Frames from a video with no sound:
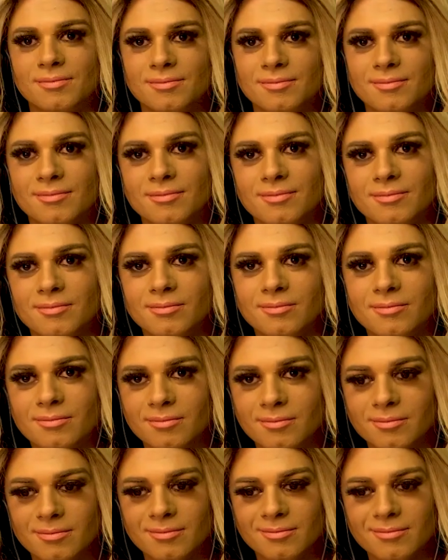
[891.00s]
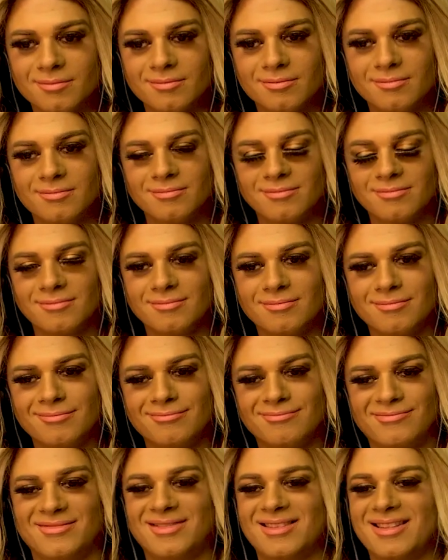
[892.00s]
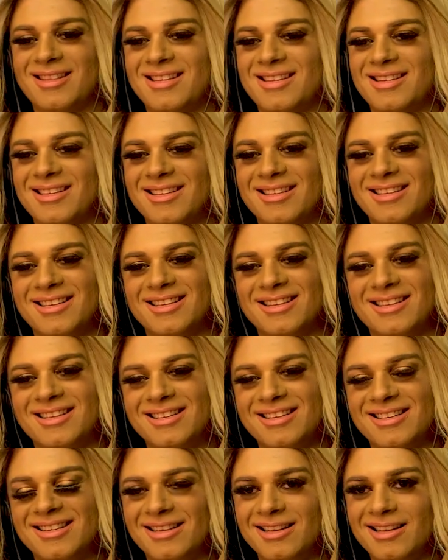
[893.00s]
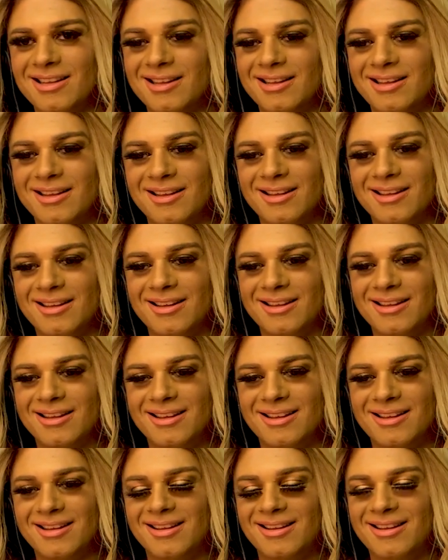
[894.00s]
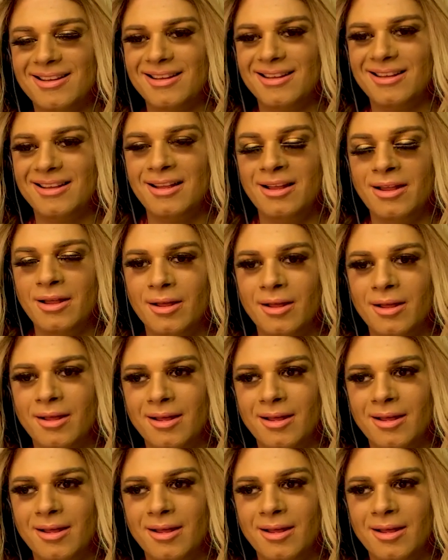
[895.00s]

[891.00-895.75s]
The person shown says nothing.